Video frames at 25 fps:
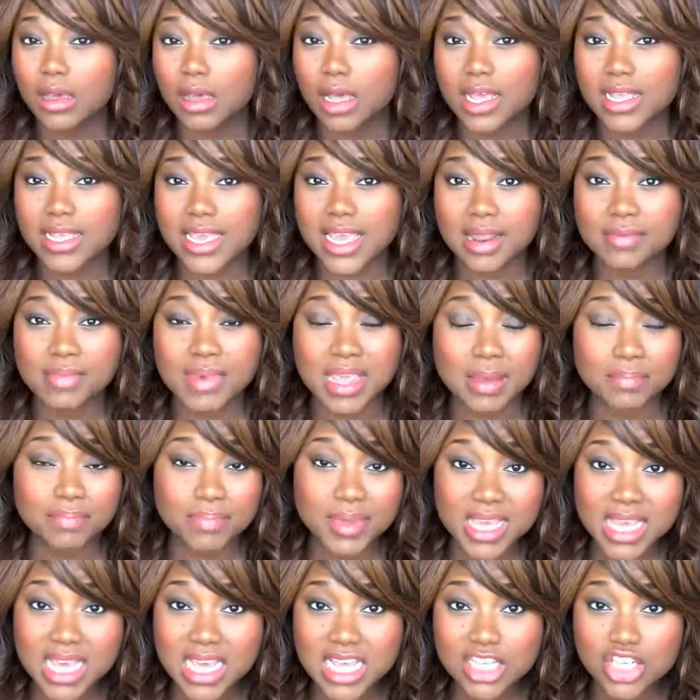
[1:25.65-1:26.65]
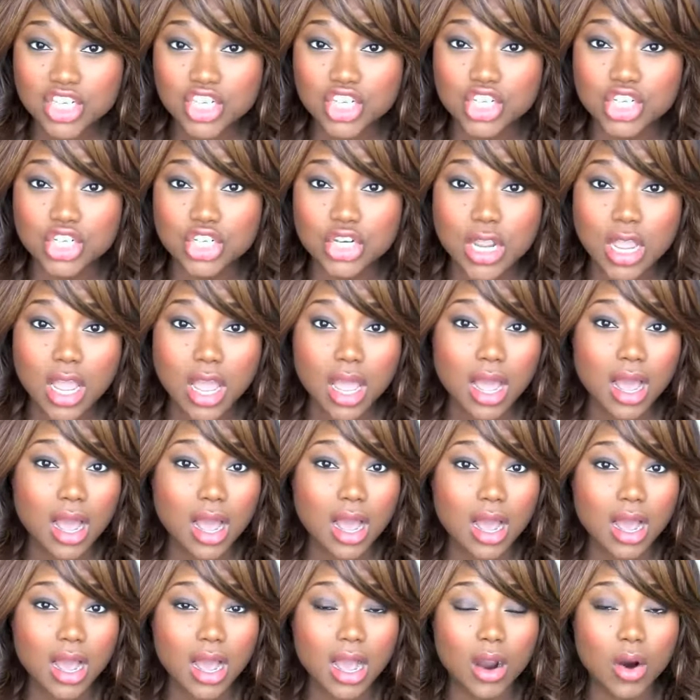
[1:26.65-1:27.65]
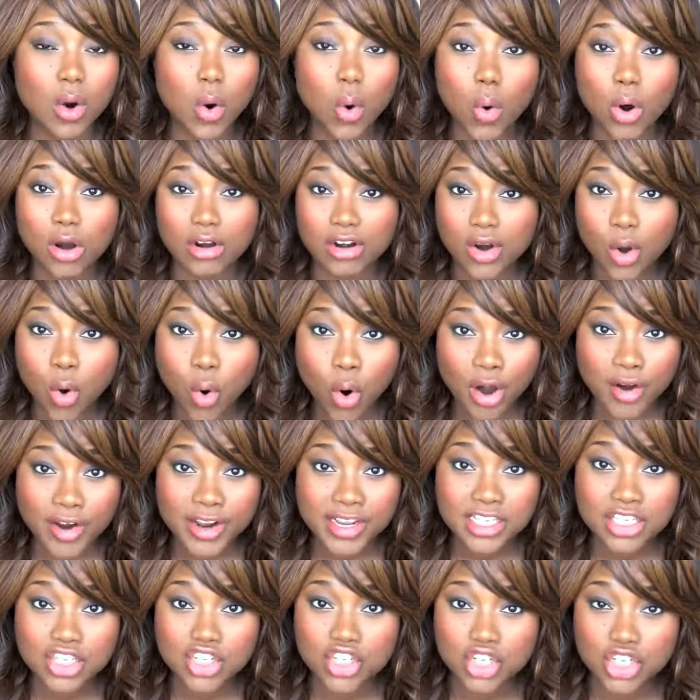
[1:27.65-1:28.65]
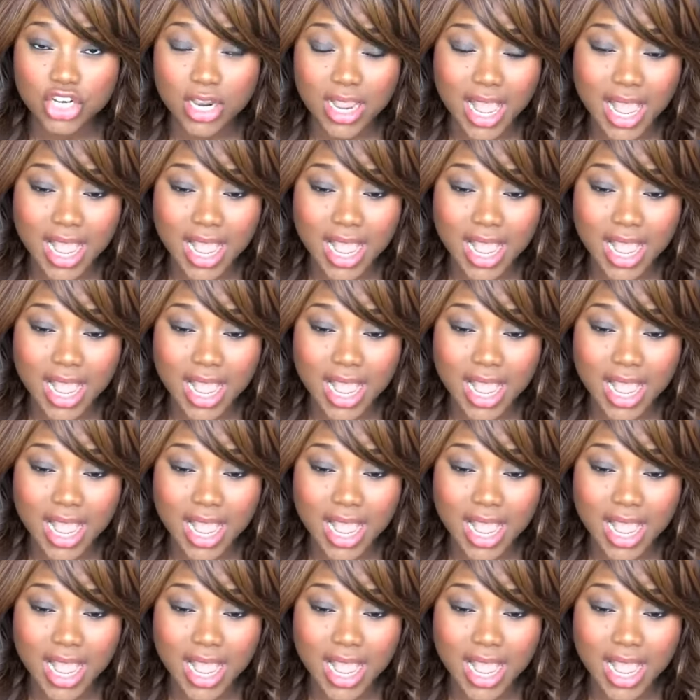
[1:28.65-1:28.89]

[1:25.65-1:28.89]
It can be a peach or orange,